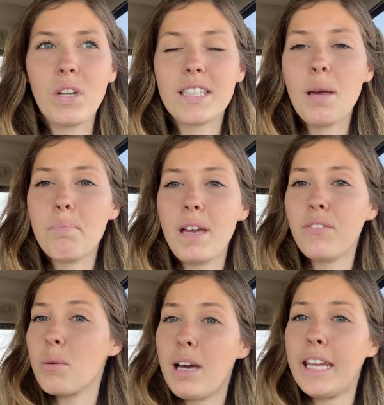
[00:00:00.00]
What's up,
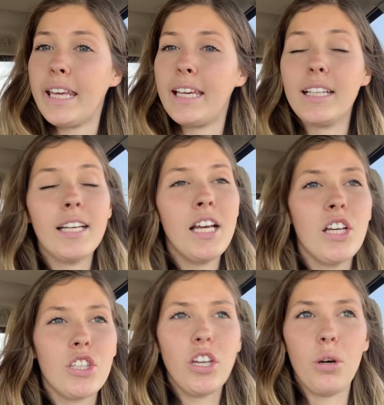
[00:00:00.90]
everybody?
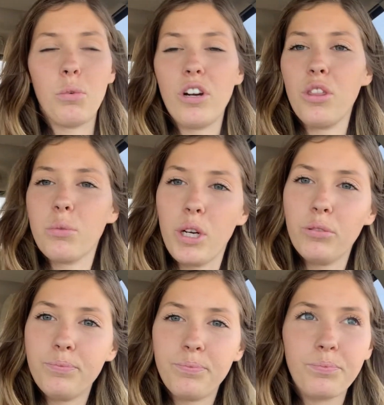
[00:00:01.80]
So we're on the road
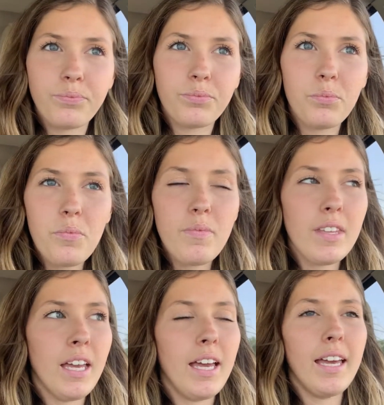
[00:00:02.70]

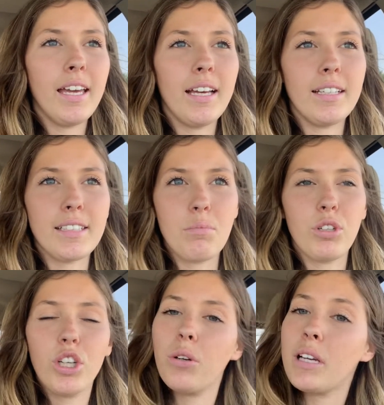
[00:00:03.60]
and I'm
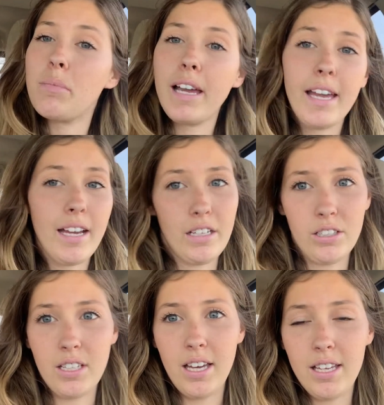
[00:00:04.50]
gonna go get my hair
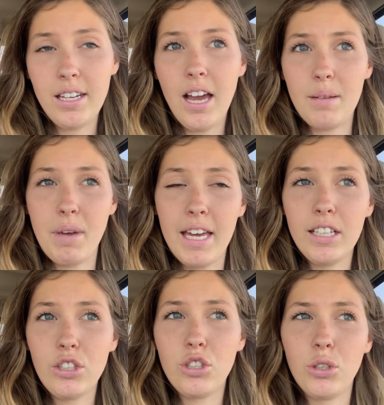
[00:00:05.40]
done. I'm
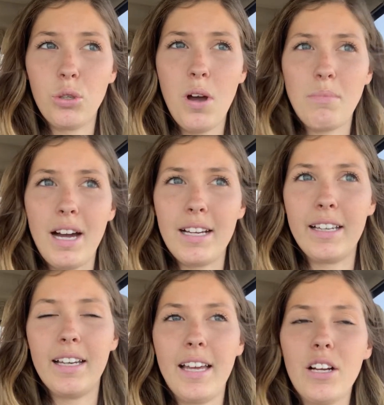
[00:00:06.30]
headed to
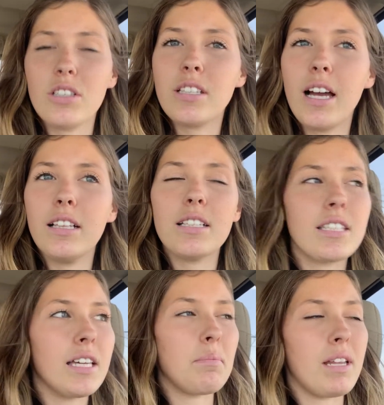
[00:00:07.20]
my
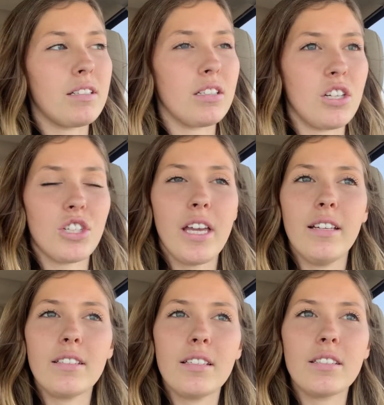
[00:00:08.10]
hairstylist in Minnesota,
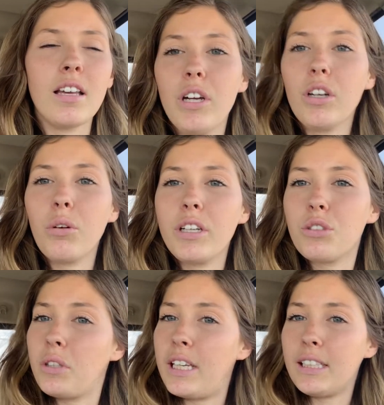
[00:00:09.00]
Kansas. We are going
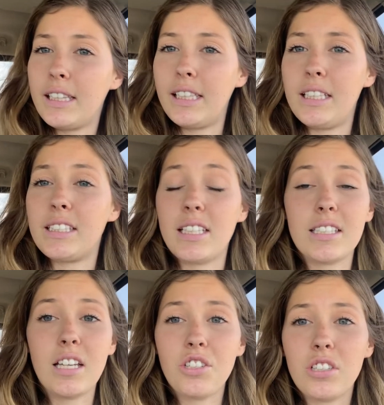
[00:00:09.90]
to get these
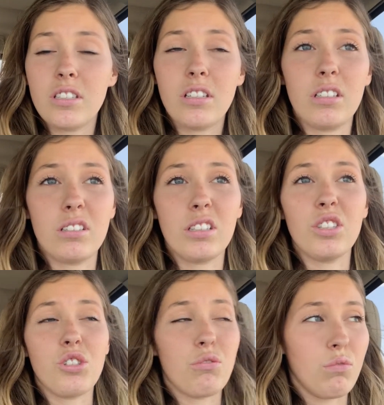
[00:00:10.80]
extensions under
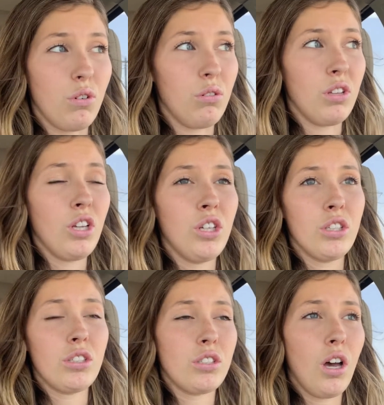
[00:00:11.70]
control.
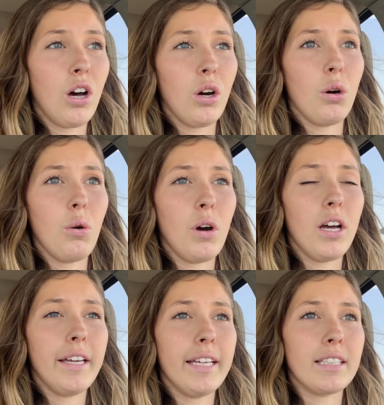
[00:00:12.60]
So
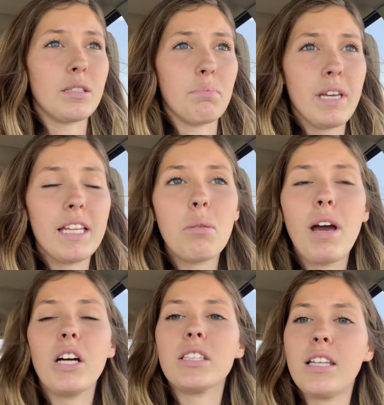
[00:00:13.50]
it's been
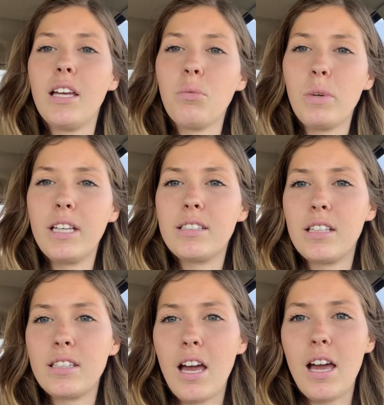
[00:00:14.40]
about 10 weeks
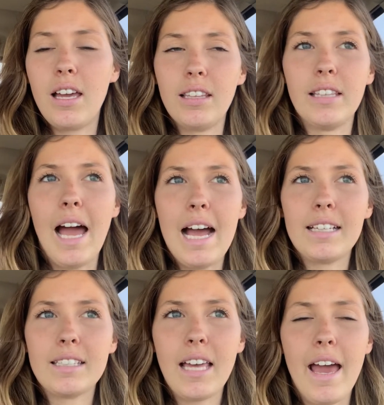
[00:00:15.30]
since I
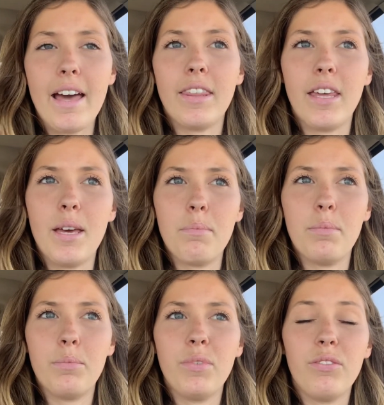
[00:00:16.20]
last had
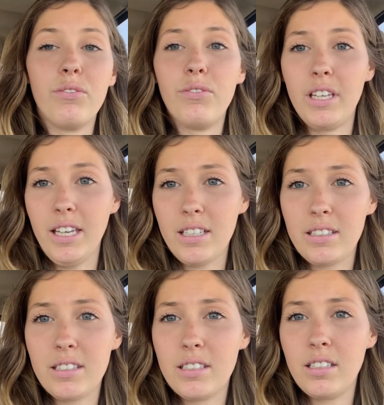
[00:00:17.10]
them
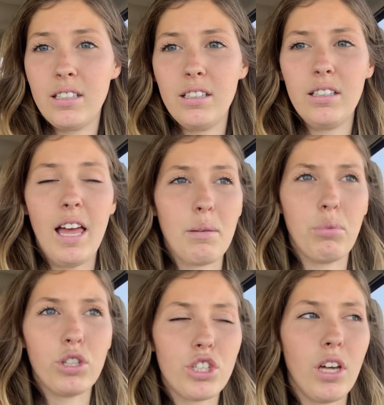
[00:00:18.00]
fixed, like
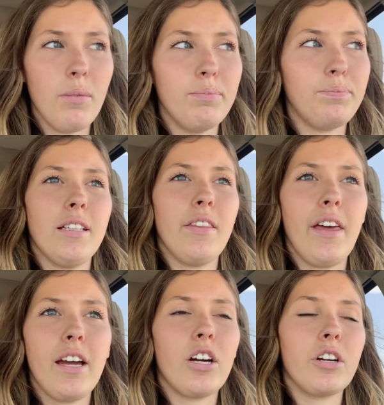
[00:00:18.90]
pushed up.
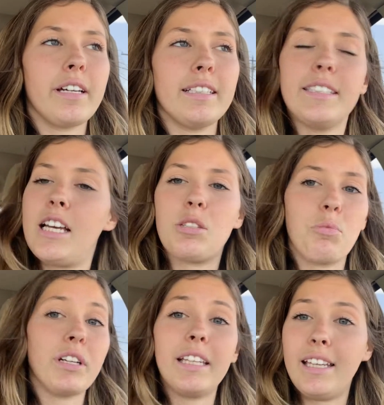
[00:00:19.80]
They are in
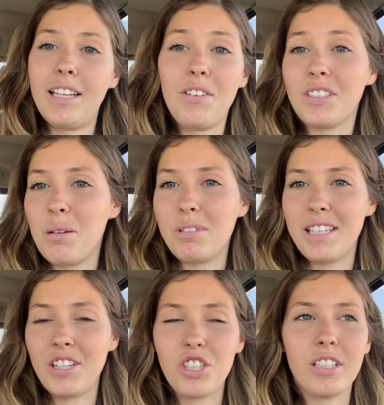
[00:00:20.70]
desperate need of some
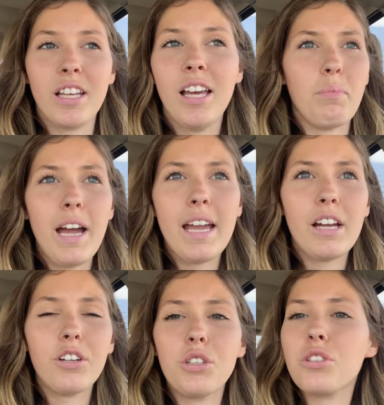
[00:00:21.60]
attention. My
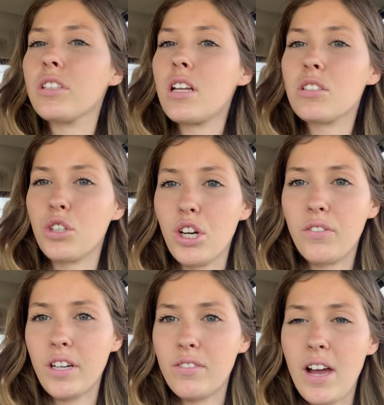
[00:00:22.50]
hair usually doesn't grow
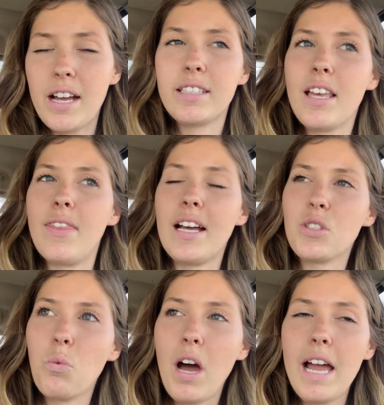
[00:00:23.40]
very fast, and
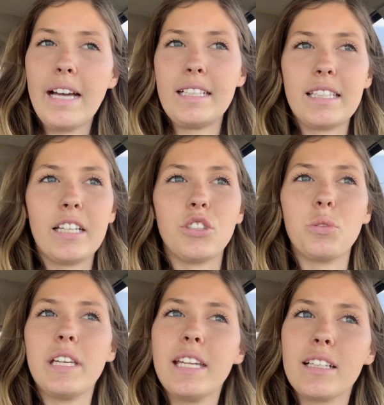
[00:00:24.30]
that's why I decided to
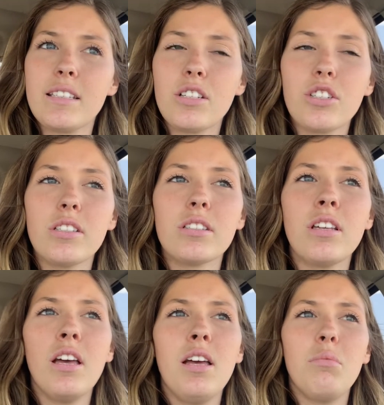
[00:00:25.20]
get extensions,
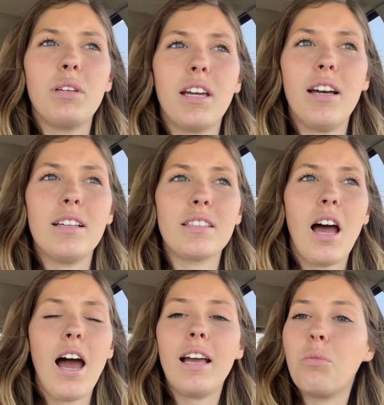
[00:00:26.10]
because
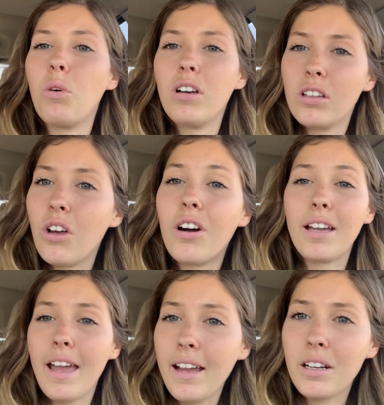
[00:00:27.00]
I want long
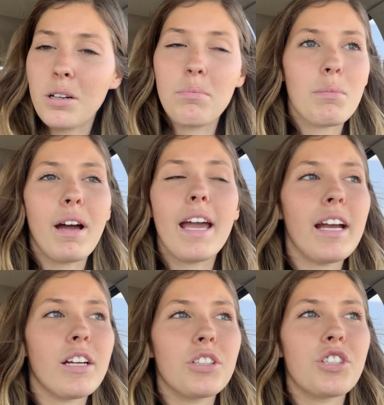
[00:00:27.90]
hair, but my
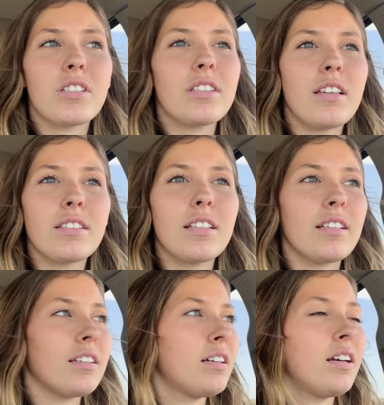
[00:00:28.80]
hair just
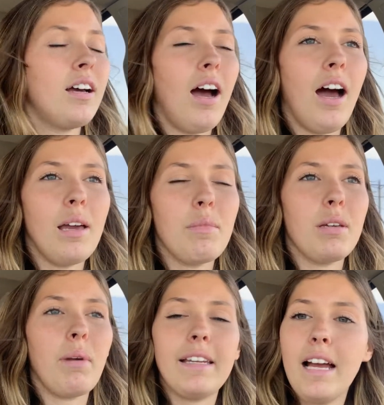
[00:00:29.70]
doesn't,
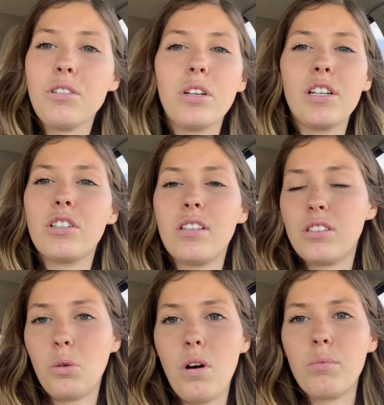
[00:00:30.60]
my natural hair just
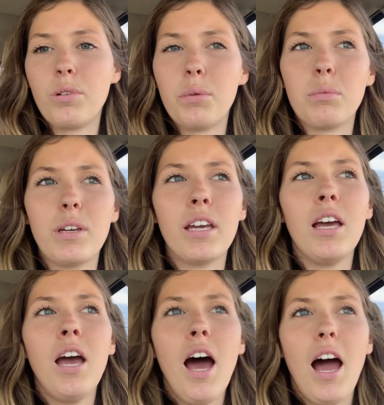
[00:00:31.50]
doesn't cooperate with me.
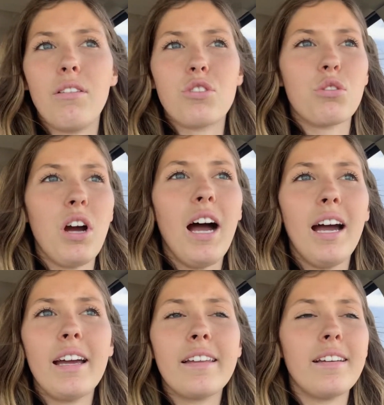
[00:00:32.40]
I've
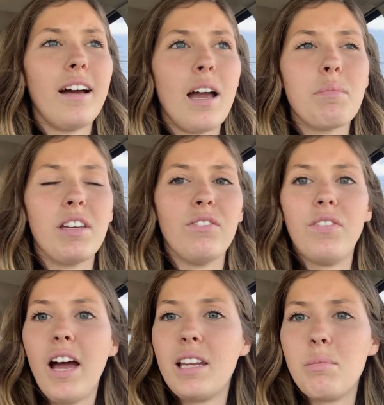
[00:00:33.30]
tried,
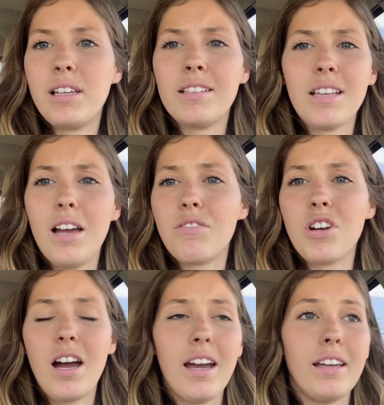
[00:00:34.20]
vitamins, I've
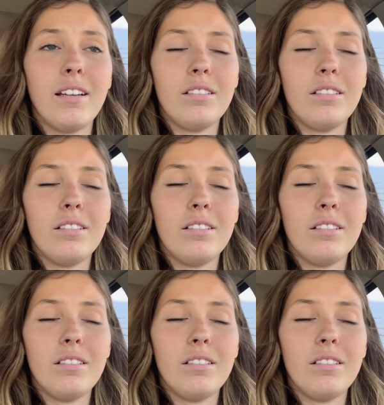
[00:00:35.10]
tried